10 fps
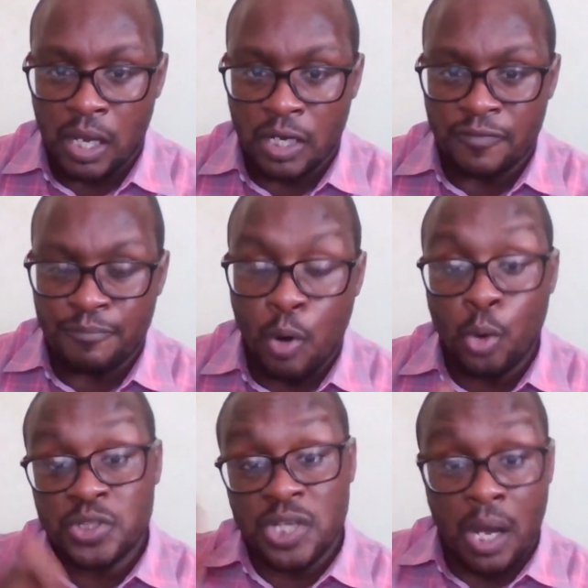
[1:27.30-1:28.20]
a lot of
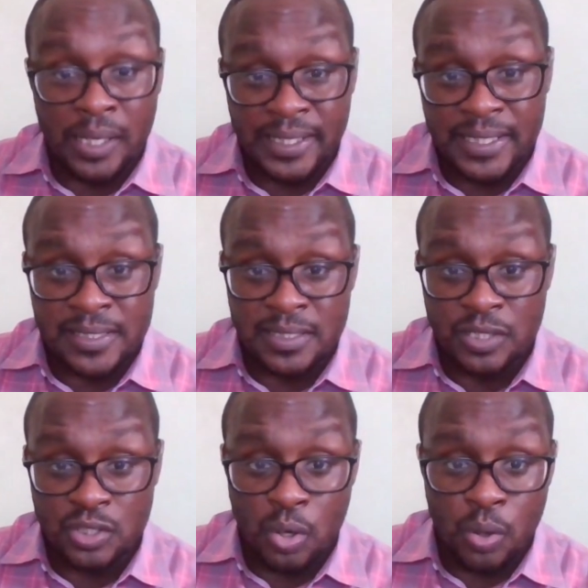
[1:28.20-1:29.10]
post audits.
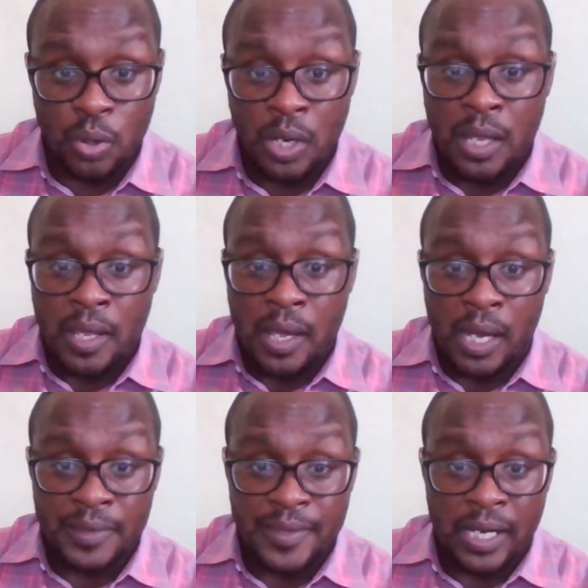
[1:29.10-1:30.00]
So
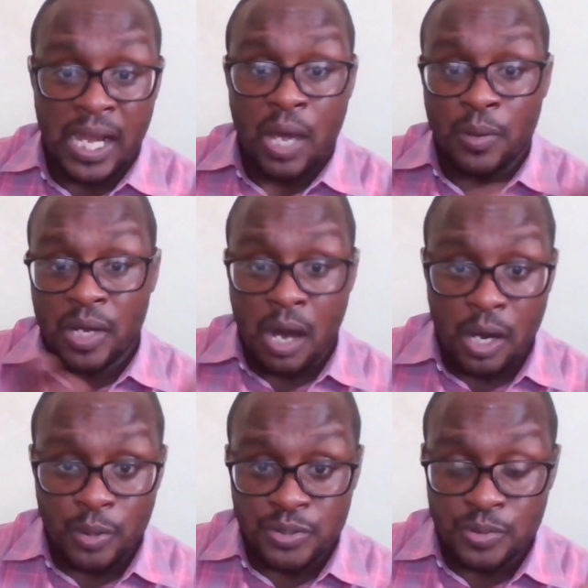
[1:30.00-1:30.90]
they'll allow the
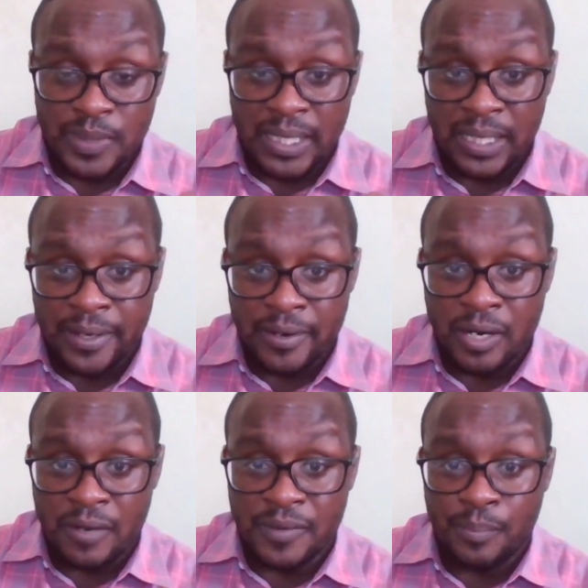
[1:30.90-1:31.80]
cargo to be
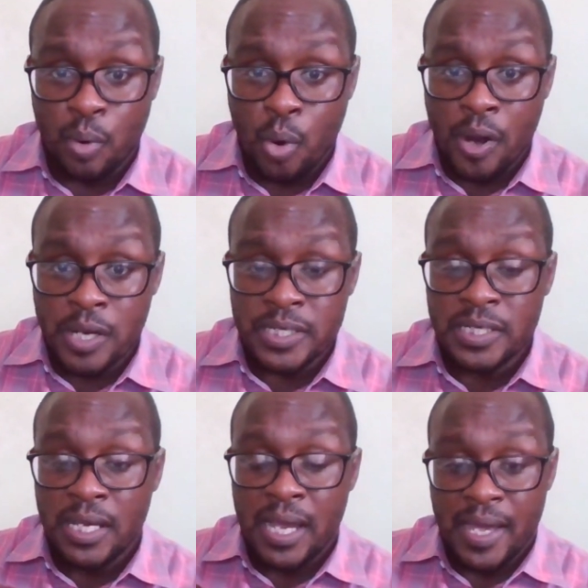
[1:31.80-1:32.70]
cleared off the
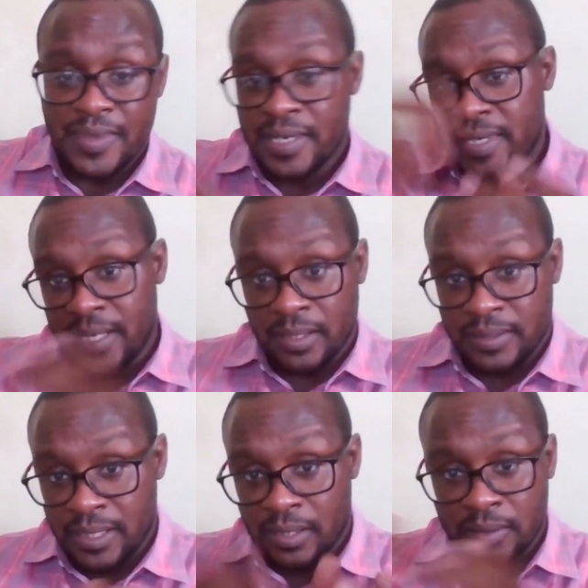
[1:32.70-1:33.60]
port, and then
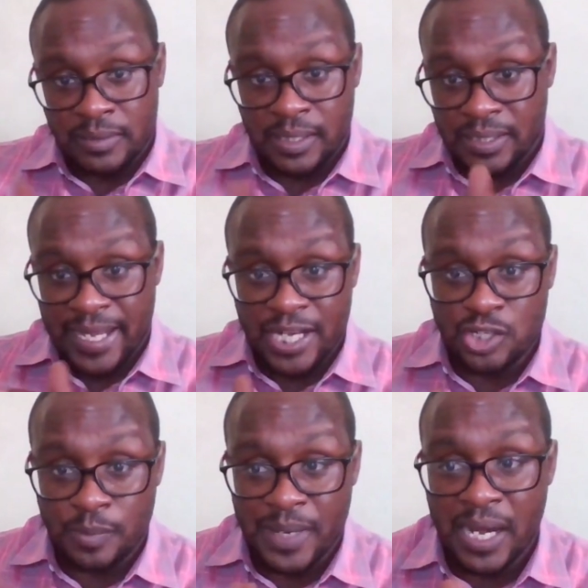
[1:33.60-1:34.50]
they'll
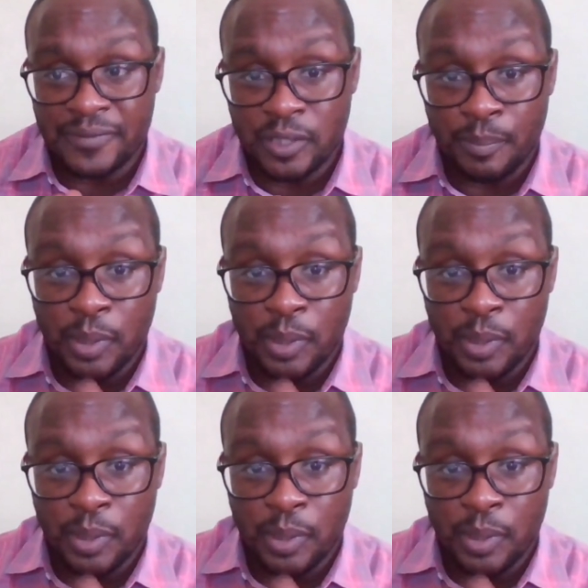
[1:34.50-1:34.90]
catch up after.